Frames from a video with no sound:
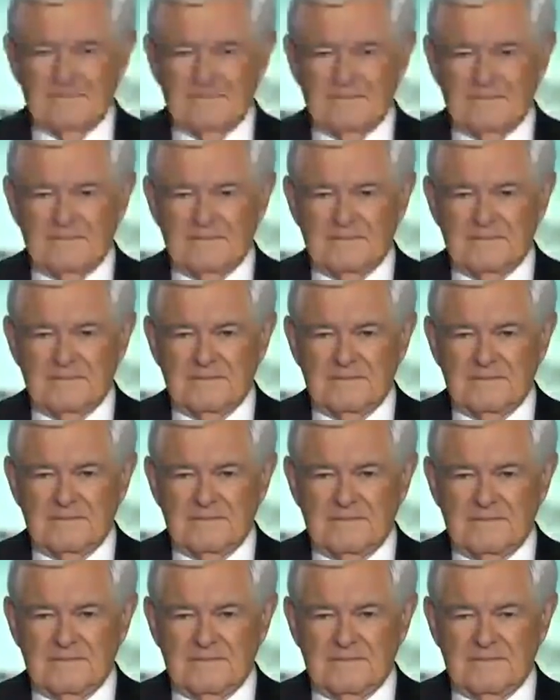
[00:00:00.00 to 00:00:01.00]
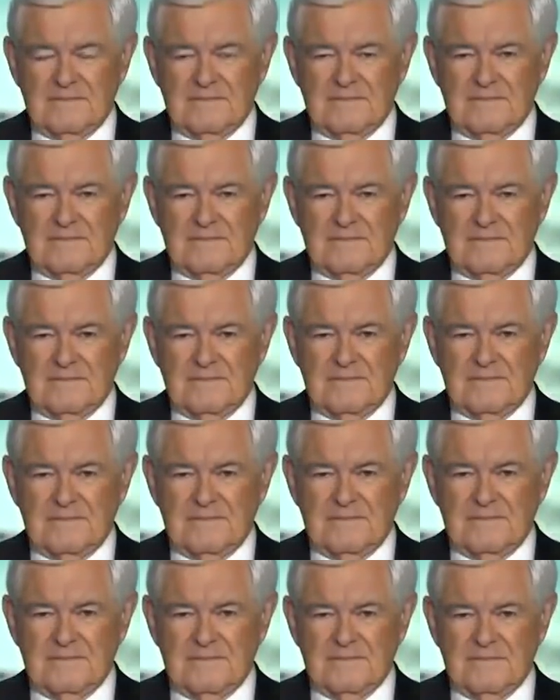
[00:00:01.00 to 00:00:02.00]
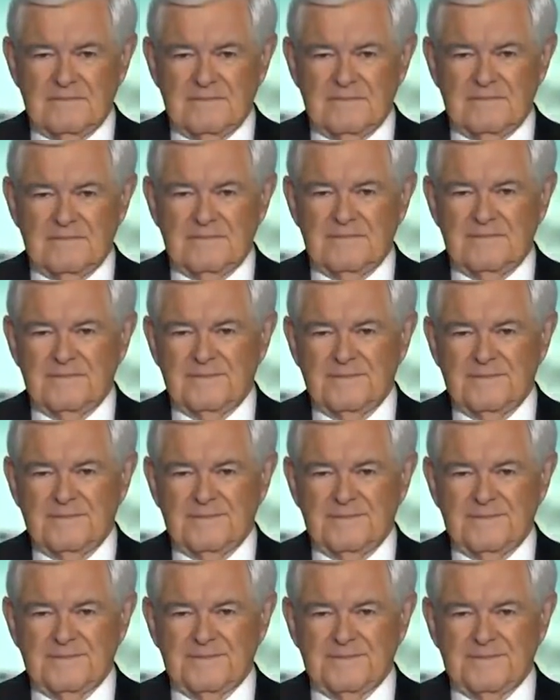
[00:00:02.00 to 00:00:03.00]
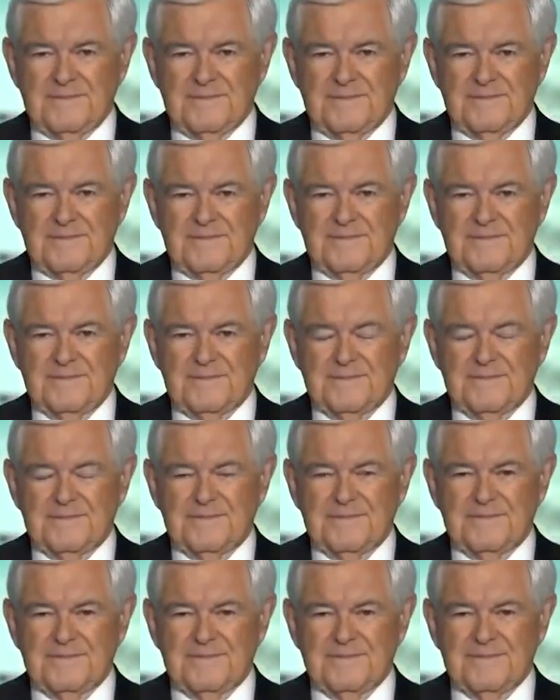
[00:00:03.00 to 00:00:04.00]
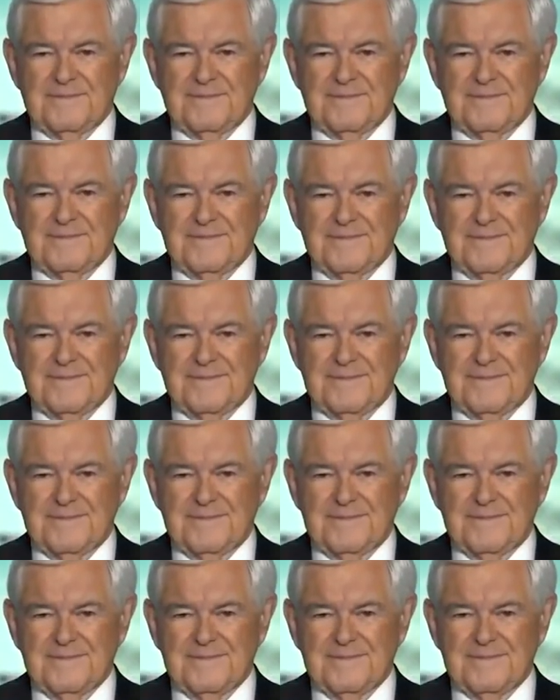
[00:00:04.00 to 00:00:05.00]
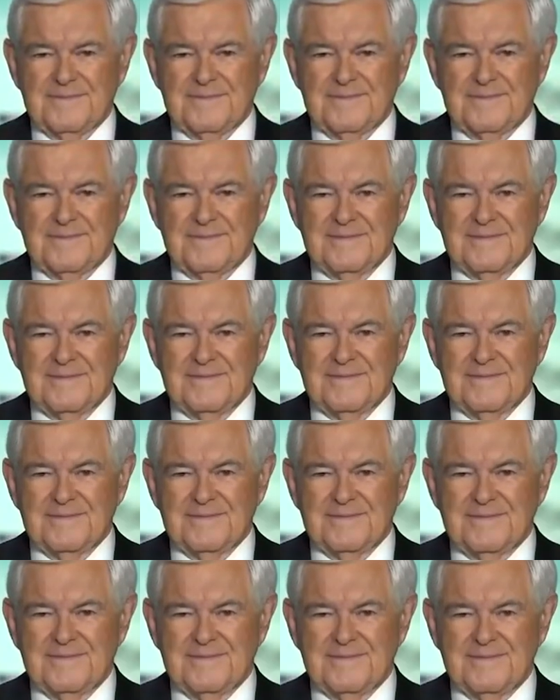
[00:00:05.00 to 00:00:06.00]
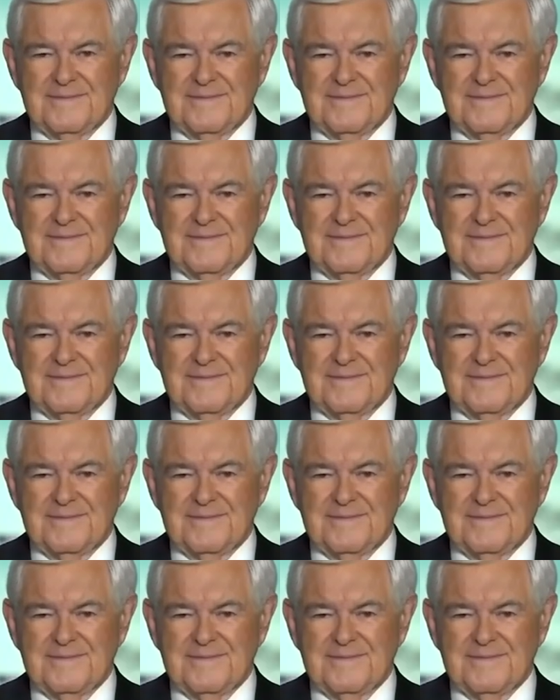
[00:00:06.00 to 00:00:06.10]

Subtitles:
(silent)